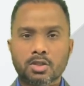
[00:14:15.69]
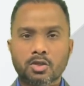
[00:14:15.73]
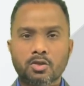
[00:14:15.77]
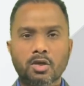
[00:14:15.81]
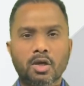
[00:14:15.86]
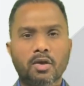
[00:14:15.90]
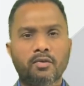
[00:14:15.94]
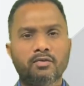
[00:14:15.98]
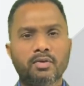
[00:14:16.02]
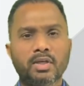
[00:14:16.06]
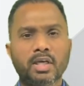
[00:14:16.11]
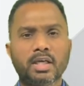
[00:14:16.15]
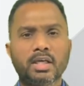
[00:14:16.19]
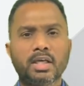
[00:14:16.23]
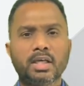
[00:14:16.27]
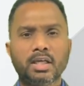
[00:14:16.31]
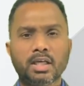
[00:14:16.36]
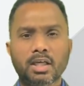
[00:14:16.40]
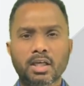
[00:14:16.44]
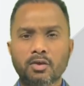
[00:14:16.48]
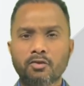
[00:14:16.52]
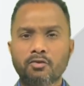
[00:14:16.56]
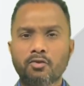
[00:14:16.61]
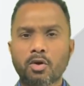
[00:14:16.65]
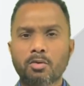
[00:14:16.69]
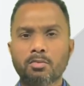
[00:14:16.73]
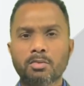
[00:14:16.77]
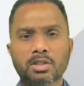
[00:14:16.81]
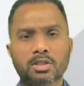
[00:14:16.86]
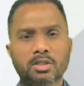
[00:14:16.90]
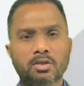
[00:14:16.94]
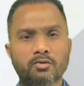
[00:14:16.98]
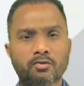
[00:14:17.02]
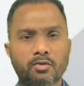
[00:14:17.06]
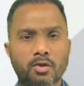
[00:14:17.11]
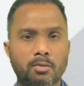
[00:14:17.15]
you have taken
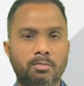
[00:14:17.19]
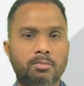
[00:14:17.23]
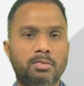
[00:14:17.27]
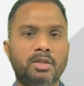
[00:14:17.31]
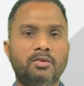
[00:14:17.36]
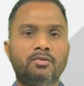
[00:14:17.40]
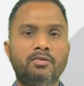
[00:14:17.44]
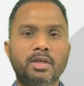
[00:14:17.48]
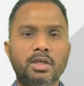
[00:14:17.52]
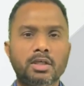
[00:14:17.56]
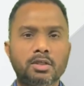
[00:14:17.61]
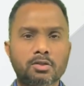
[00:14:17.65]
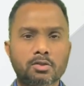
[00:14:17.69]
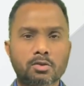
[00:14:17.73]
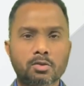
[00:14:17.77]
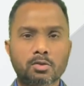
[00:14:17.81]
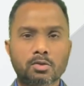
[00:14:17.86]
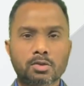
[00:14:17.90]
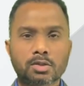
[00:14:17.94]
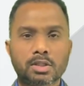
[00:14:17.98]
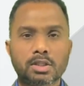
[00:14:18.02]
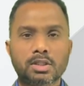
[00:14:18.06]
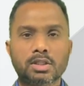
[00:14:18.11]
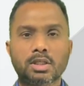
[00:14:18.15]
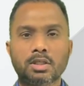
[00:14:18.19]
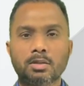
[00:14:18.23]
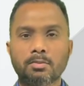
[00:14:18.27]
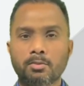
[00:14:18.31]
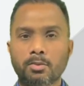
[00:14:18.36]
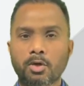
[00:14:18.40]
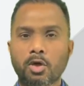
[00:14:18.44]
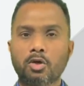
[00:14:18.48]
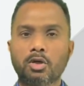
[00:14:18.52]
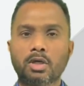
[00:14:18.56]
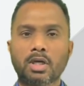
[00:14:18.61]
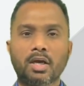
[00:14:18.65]
information from different sources and
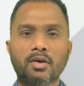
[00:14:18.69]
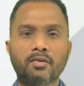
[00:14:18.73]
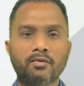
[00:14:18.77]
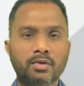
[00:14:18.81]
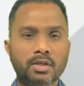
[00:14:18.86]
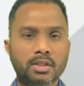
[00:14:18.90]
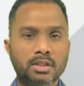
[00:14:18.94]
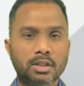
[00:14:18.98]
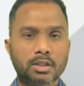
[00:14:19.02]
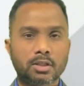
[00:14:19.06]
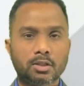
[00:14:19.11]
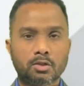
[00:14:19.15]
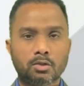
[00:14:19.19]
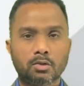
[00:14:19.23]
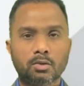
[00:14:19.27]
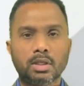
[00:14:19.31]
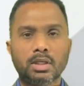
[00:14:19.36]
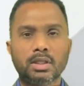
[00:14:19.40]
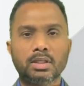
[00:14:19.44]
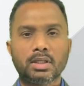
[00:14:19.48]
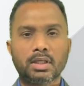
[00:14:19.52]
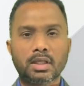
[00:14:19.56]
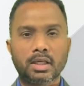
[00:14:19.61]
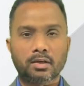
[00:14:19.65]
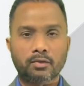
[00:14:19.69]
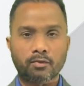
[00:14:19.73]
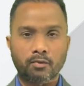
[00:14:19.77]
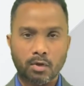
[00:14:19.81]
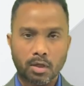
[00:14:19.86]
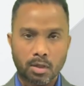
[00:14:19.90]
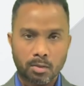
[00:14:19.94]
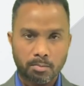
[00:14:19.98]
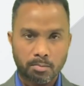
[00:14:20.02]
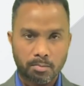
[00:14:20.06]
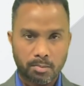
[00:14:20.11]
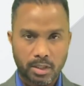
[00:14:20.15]
brought everything together at
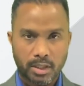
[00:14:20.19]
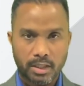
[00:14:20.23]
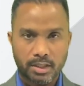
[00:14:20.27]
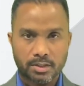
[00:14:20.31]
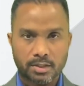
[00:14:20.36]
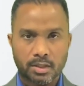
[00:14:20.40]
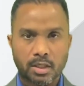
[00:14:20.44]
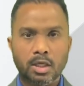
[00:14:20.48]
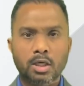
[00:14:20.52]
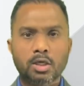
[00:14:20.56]
one place.